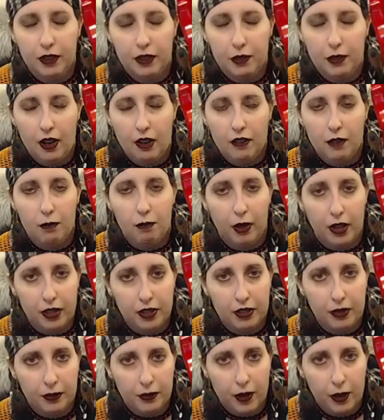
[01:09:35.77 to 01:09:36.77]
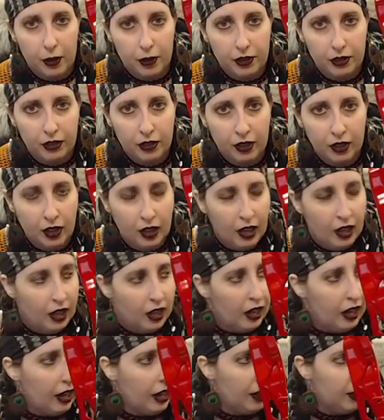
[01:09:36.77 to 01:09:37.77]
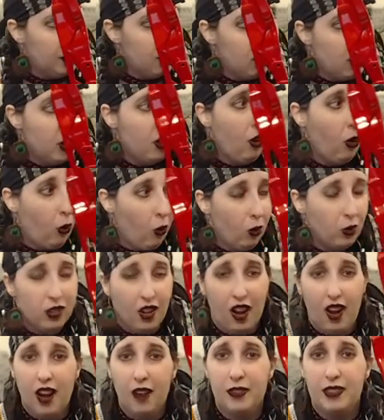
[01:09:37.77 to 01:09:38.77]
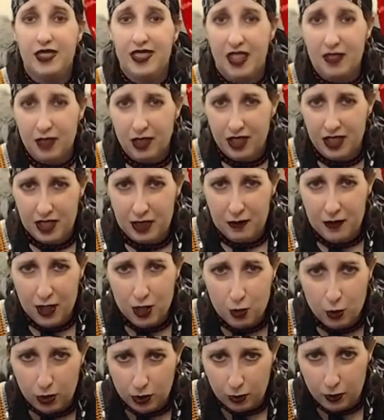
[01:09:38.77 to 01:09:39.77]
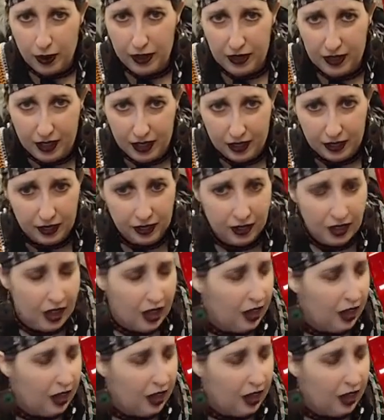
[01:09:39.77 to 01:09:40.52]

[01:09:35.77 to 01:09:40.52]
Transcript: if you have a bunch of folks, you can hold off several individuals with this,